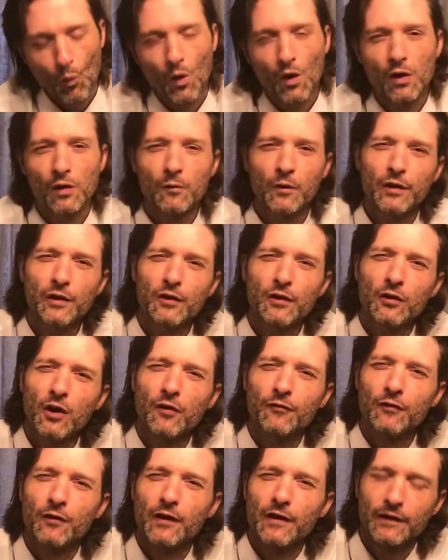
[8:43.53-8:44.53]
What are you going to
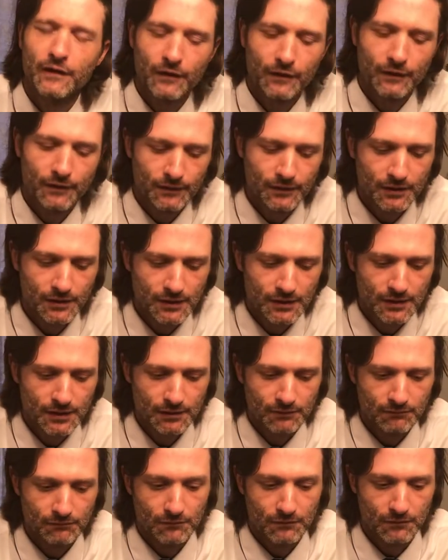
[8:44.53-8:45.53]
offer us?
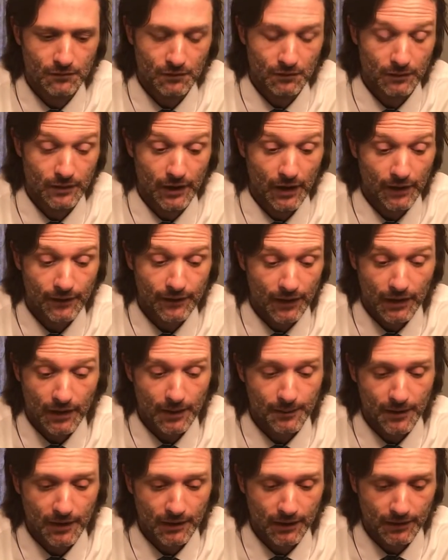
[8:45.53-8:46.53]
Nothing. I
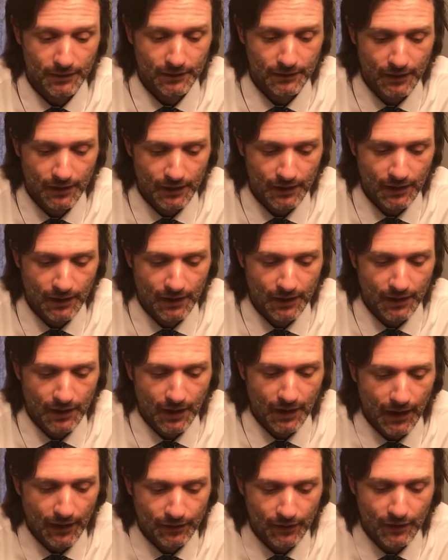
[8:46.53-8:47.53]
mean,
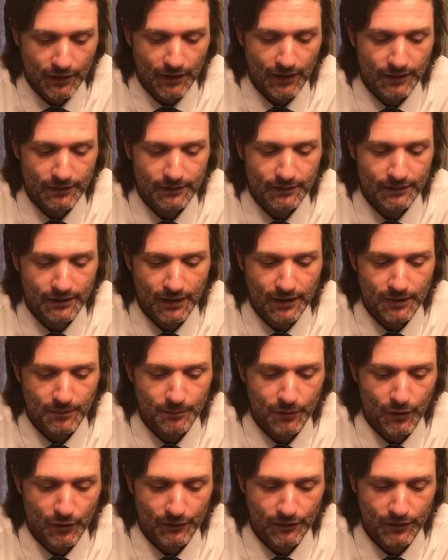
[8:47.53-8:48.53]
I thought I'd taken
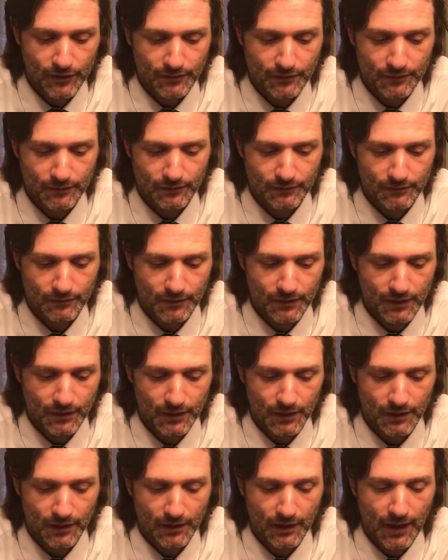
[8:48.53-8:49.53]
part
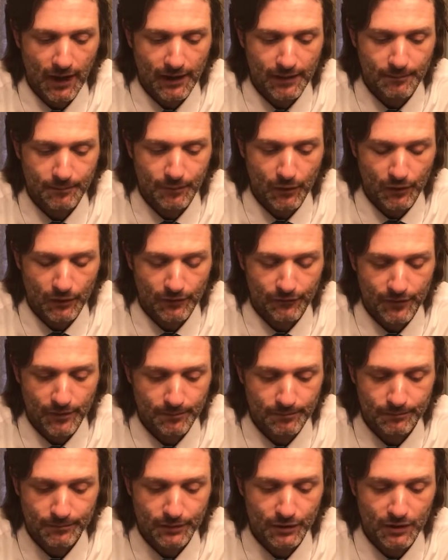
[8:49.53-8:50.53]
of the
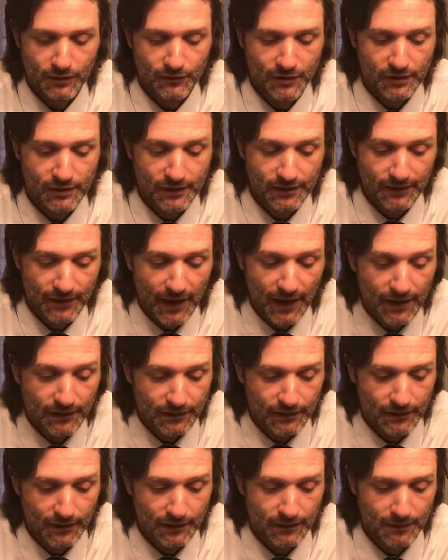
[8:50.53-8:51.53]
book of
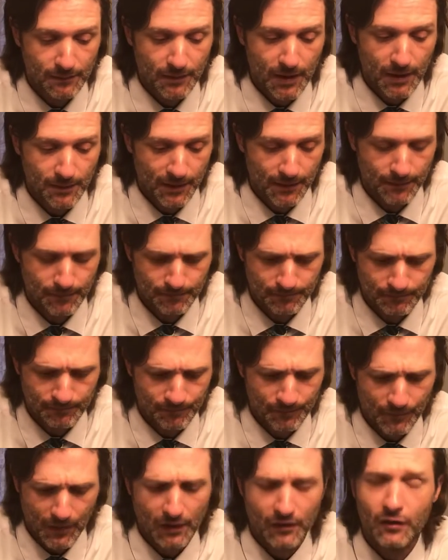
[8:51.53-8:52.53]
Ecclesiastes and maybe
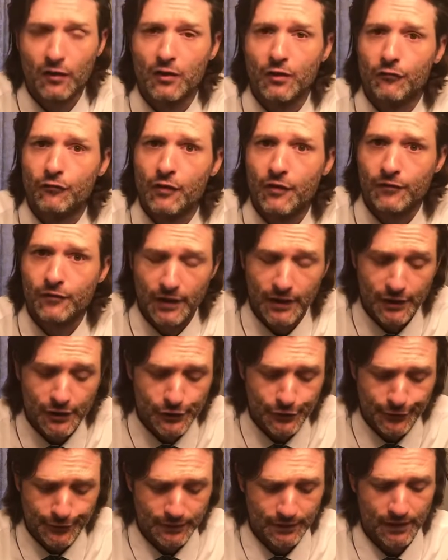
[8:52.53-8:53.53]
a little of
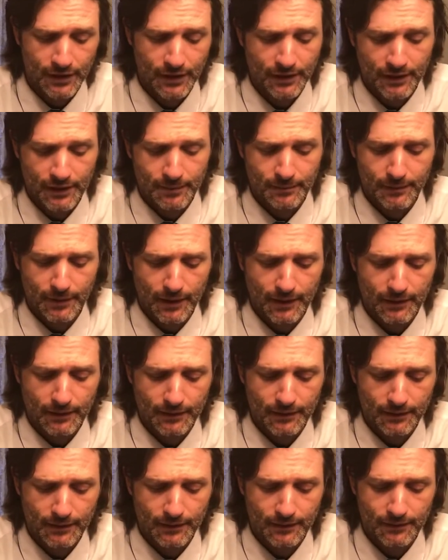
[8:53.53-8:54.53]
Revelation, but
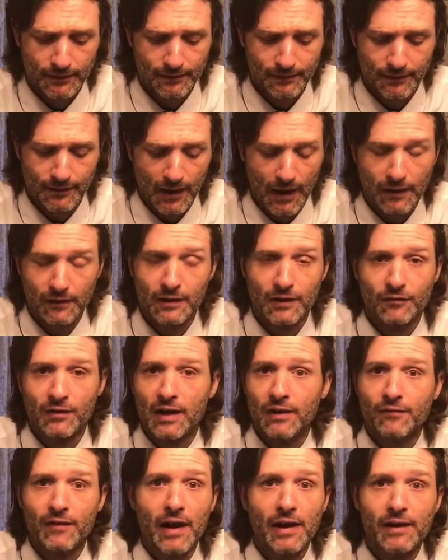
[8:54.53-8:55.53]
I don't even
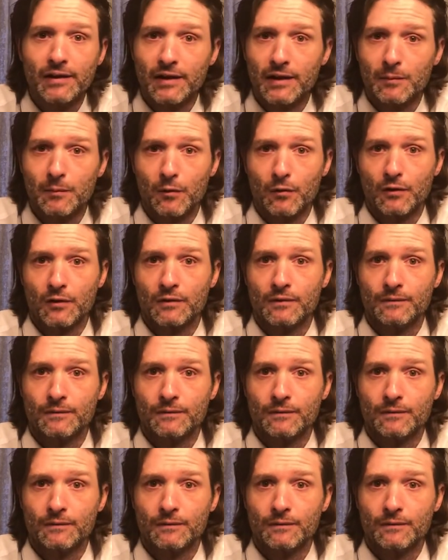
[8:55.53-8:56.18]
have that anymore.